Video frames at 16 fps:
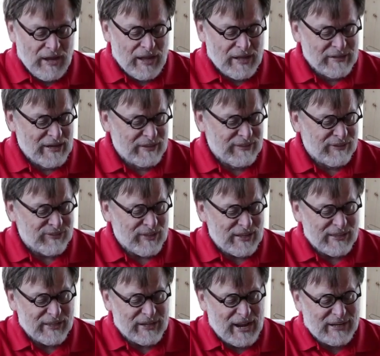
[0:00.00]
Another
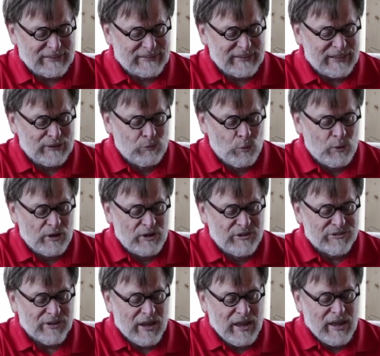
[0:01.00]
thing that I did
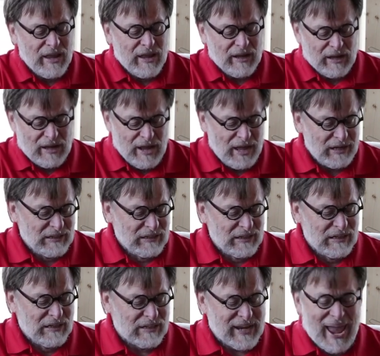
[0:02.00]
was cut a
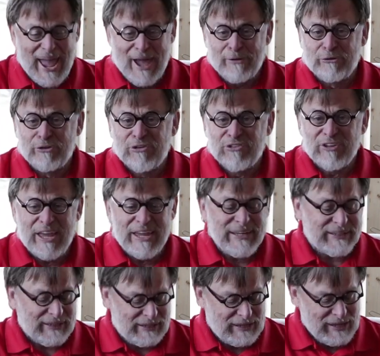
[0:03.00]
little
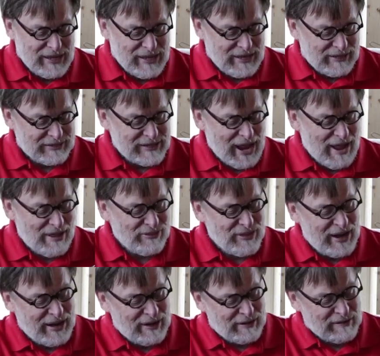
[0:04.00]
countersink down
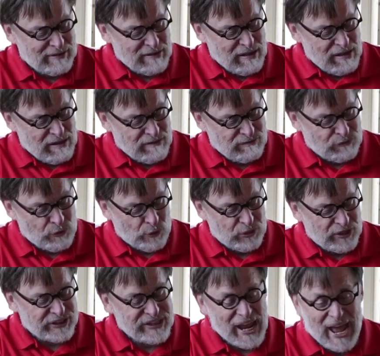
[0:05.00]
there for
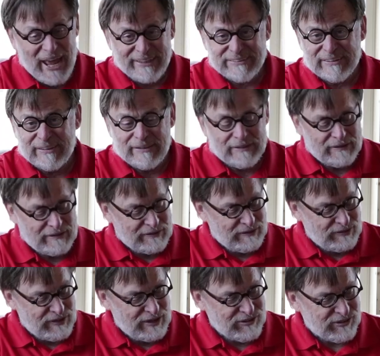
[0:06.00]
the nut
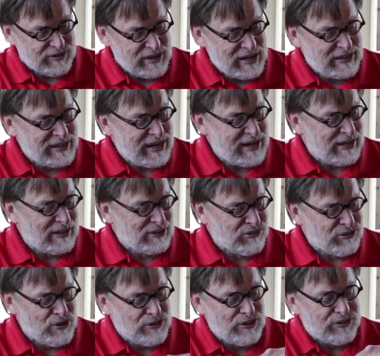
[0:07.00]
that's in here
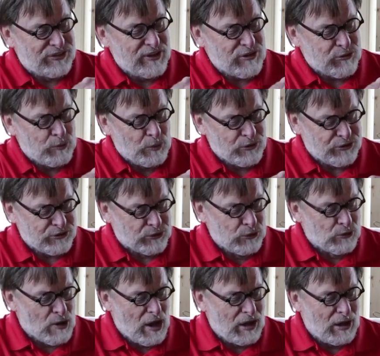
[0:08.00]
so that this will
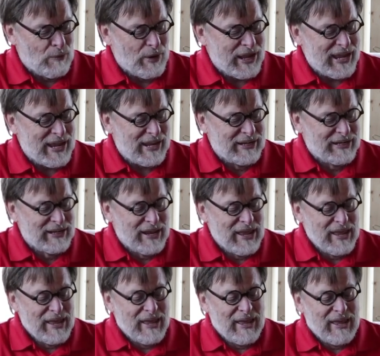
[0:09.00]
screw all the way in.
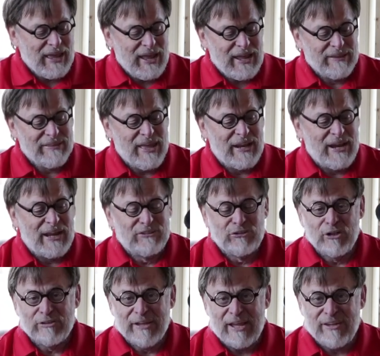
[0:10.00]
And then I
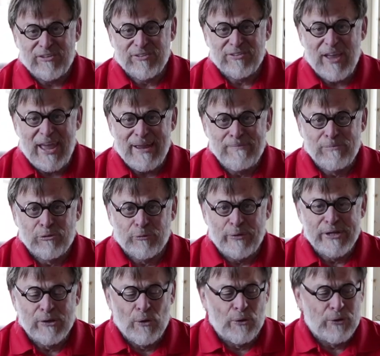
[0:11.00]
took that same
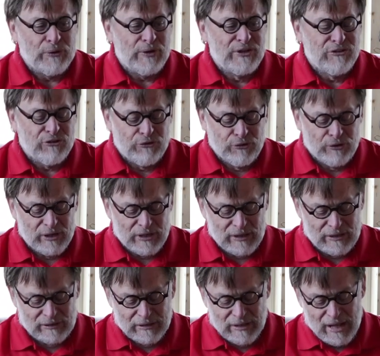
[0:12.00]
three quarter inch
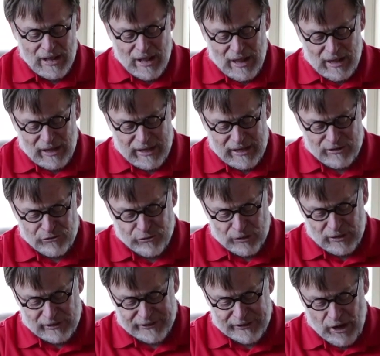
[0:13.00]
drill and
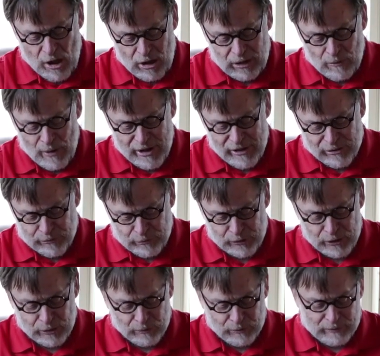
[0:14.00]
drilled it all the way
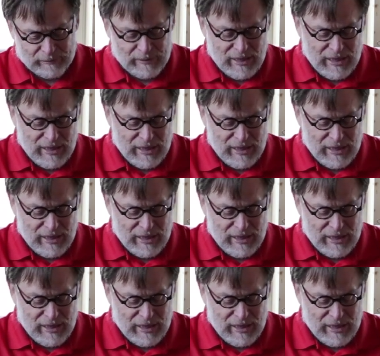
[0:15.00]
through